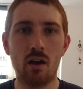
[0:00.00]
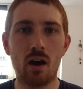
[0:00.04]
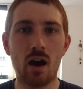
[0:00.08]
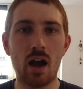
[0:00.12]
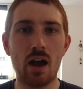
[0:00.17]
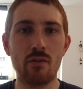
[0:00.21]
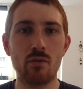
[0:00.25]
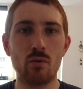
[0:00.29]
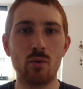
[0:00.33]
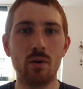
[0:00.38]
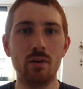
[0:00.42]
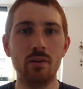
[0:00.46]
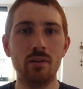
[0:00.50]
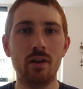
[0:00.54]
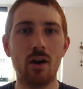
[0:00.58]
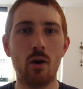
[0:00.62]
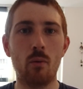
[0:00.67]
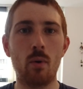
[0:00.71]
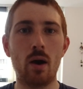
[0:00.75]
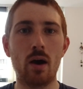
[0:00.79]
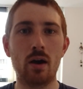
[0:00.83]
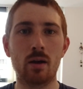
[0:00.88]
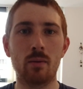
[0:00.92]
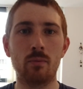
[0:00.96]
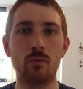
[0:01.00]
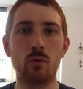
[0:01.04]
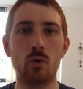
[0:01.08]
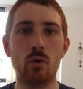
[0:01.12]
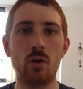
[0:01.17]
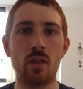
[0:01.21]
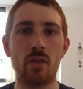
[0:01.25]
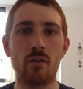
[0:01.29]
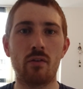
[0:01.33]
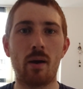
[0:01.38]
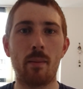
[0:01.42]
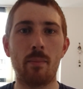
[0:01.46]
Hi everyone, and welcome to
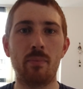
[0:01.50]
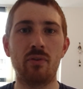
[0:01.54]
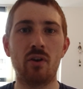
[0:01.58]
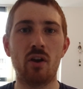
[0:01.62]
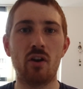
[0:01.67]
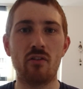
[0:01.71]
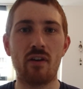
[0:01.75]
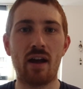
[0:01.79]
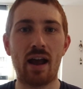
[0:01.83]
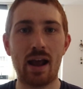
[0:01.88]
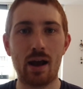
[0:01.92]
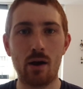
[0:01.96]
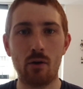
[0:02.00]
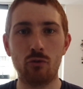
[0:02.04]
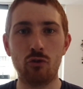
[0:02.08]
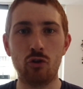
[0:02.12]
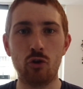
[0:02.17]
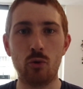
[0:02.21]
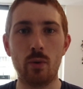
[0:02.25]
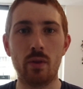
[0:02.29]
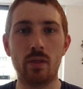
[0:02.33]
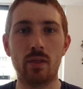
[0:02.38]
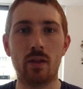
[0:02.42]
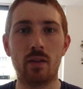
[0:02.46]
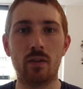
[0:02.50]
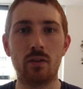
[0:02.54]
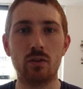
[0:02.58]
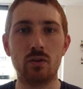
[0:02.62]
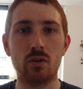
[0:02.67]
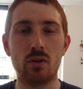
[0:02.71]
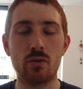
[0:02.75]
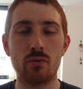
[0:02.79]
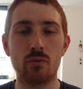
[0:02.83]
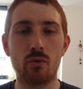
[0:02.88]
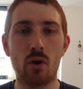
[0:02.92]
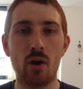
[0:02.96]
another episode of How To with London
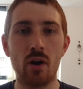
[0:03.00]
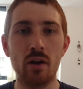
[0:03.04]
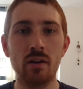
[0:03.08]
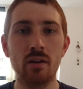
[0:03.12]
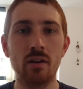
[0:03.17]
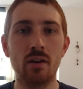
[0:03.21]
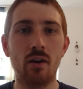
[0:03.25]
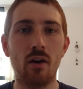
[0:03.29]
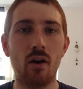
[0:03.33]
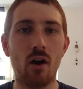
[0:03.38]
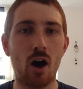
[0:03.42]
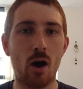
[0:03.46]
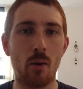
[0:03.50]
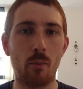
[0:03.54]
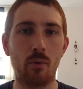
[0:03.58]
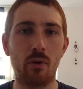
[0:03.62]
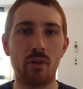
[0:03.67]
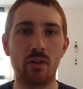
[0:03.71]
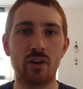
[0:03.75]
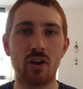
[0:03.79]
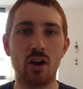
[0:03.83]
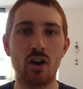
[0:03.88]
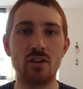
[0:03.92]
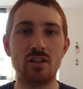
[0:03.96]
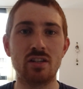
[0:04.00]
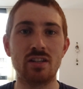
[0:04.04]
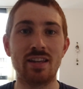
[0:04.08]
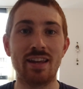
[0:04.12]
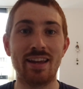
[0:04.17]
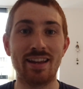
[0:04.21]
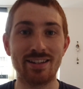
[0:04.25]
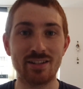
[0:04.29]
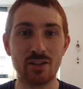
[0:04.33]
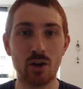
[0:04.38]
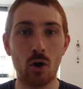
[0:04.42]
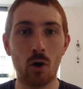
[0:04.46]
Youth Rowing. I'm one of the coaches
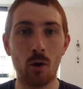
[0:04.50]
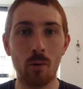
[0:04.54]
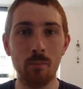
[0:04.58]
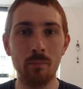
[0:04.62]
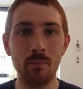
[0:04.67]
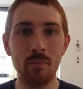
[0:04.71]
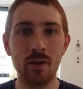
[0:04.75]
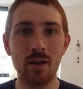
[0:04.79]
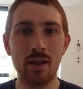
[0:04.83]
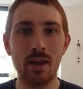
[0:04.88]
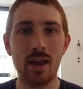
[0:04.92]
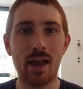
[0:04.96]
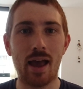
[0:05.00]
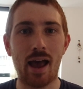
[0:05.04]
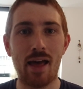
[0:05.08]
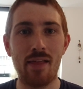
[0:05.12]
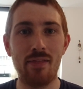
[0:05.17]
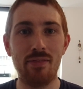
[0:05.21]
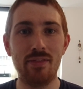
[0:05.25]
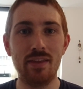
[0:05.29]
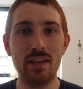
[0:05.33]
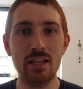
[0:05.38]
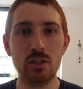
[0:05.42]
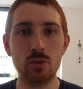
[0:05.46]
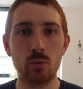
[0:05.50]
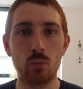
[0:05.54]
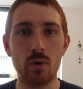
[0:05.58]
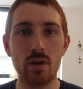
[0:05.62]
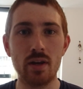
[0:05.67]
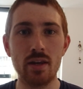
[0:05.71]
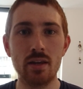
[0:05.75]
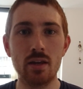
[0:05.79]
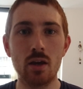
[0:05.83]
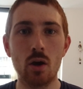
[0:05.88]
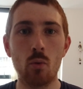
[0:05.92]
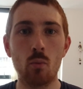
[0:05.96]
here, Tom, and this
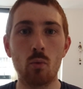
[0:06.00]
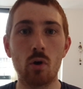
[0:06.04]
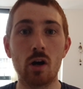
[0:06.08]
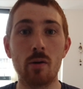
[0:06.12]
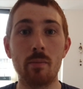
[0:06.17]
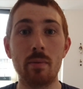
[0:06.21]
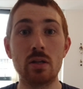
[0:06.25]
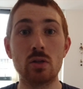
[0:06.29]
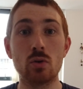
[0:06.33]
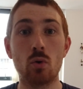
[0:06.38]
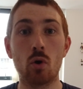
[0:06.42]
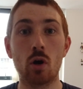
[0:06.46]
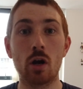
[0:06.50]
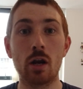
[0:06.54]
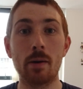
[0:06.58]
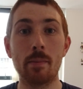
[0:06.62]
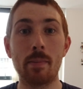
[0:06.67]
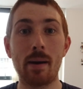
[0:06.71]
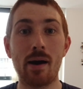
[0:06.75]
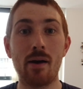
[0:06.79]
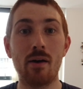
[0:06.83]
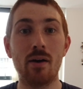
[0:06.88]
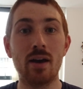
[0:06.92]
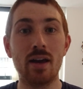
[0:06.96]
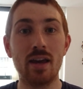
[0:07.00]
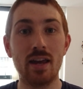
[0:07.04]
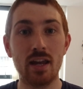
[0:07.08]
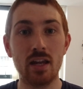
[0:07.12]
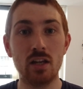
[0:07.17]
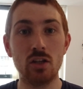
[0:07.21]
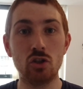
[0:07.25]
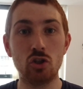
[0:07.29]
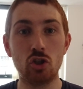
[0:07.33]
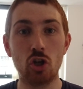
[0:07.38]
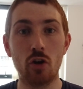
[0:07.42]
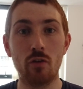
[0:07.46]
week we're going to be talking about
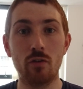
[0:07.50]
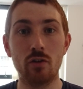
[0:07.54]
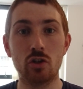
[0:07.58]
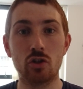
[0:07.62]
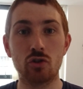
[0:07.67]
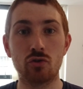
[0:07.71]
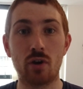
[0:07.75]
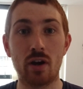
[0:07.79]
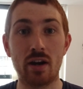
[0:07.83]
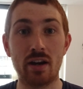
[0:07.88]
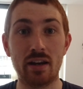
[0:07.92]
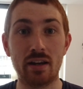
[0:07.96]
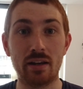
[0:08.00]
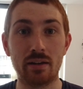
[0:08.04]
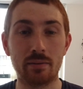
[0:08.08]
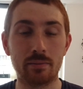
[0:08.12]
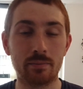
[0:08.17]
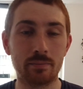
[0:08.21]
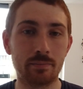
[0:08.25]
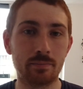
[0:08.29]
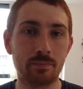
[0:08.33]
endurance training.